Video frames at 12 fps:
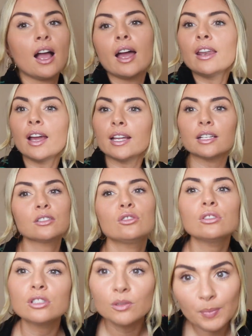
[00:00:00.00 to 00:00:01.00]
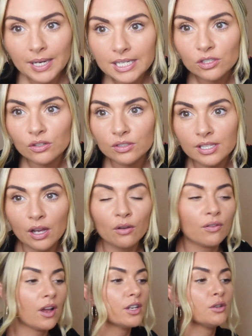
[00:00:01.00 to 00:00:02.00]
And like, just speak to
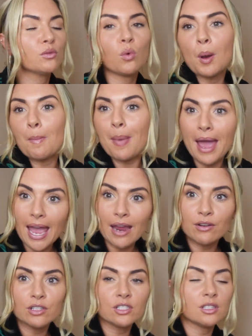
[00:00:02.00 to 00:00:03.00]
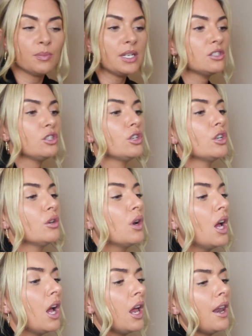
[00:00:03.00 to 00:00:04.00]
yourself like you'd want a parent to speak to you,
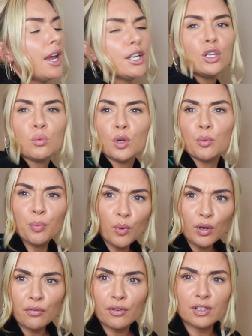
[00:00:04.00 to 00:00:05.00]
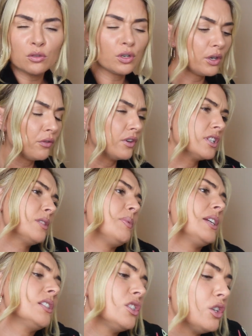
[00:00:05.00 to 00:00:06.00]
like you'd want a boyfriend or girlfriend to
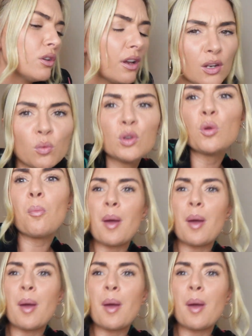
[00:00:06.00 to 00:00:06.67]
speak to you, like you'd want your